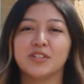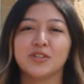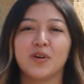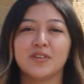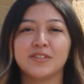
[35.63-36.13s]

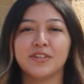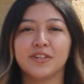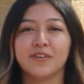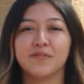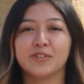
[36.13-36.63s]
to go outside
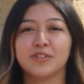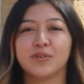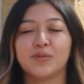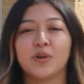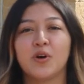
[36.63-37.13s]
your comfort
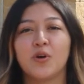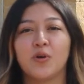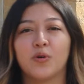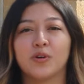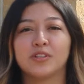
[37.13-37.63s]
zone,
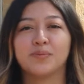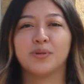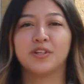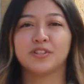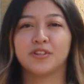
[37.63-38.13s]
or to
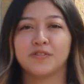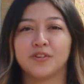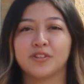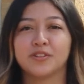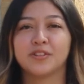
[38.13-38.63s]
put yourself
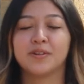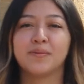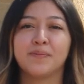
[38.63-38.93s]
first.